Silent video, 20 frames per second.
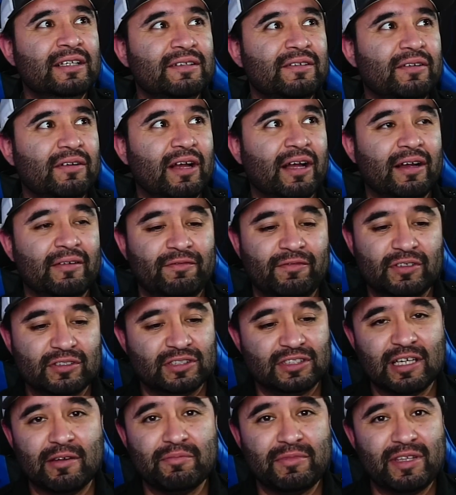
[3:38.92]
Uh, for
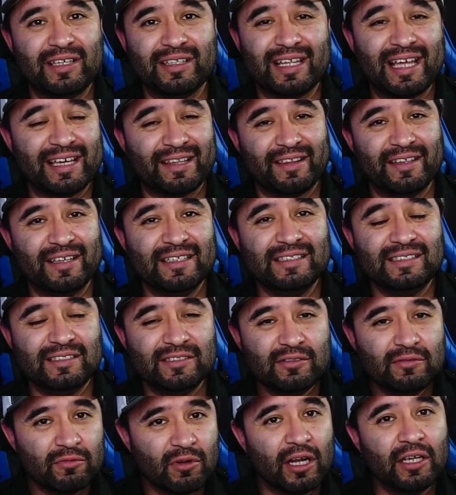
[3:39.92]
something like this, you
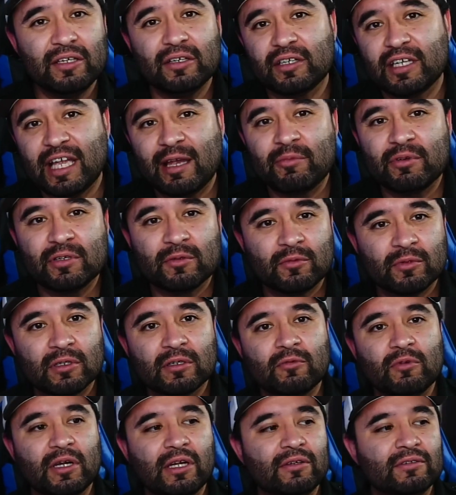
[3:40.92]
want your camera to work
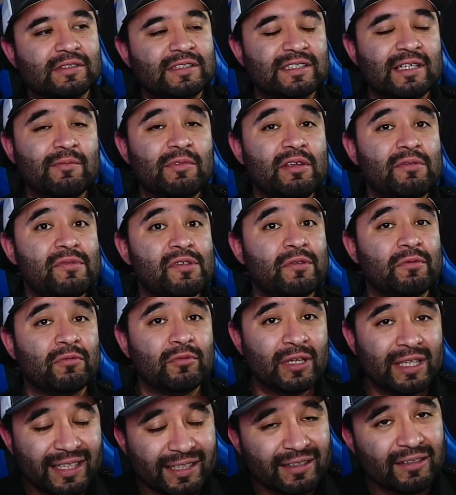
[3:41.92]
well, and something with
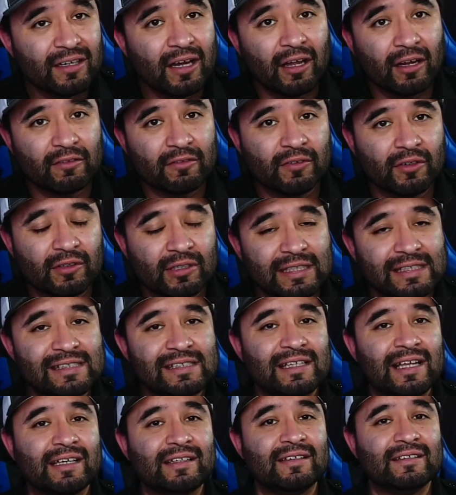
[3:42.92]
really good autofocus
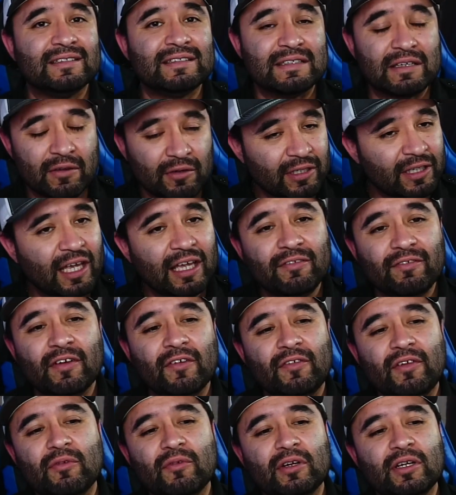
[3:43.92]
like the Sony A
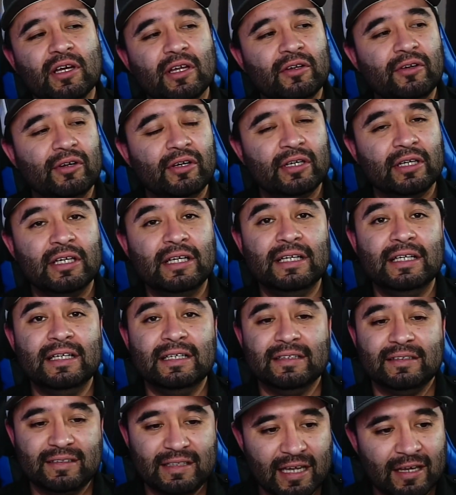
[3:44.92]
fifty-one hundred
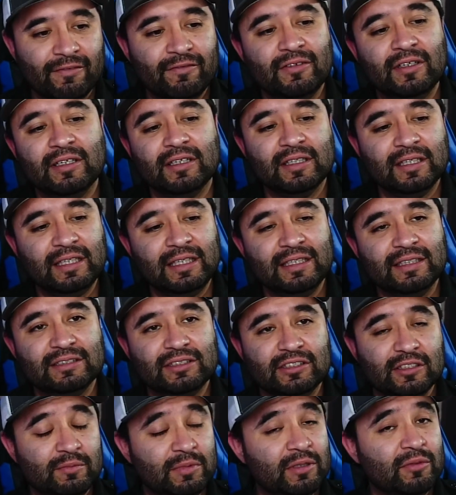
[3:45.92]
definitely
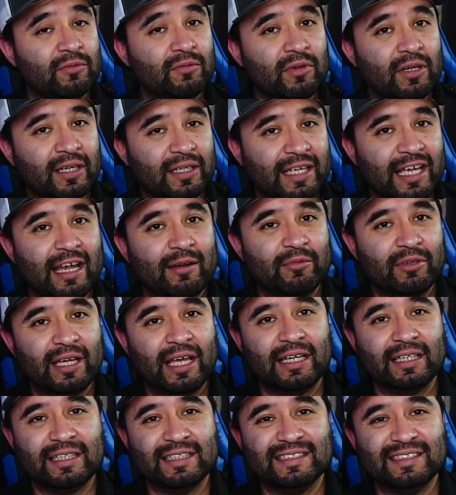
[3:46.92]
should be a camera out
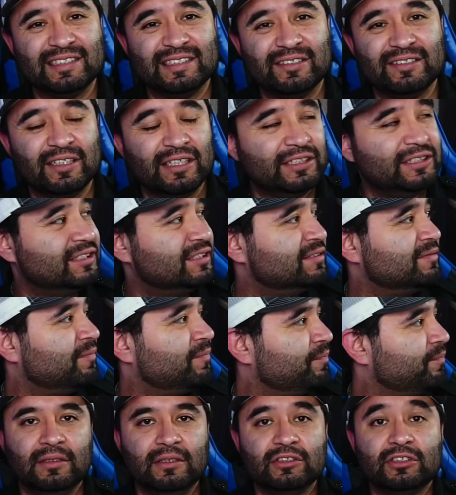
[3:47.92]
of consideration.
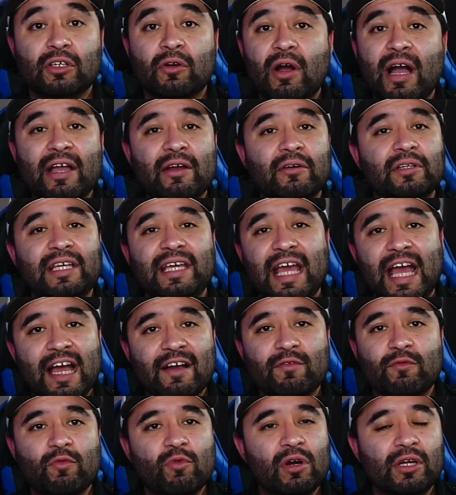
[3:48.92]
So I only
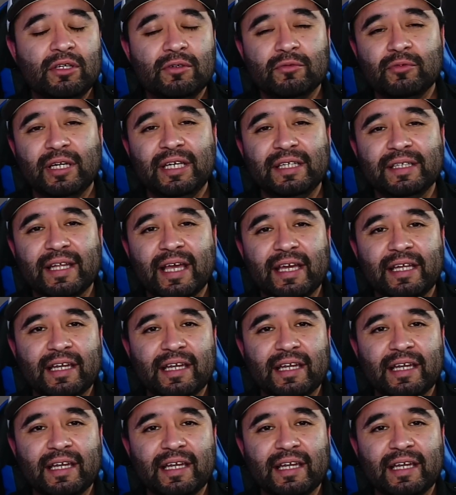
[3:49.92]
have one ring light.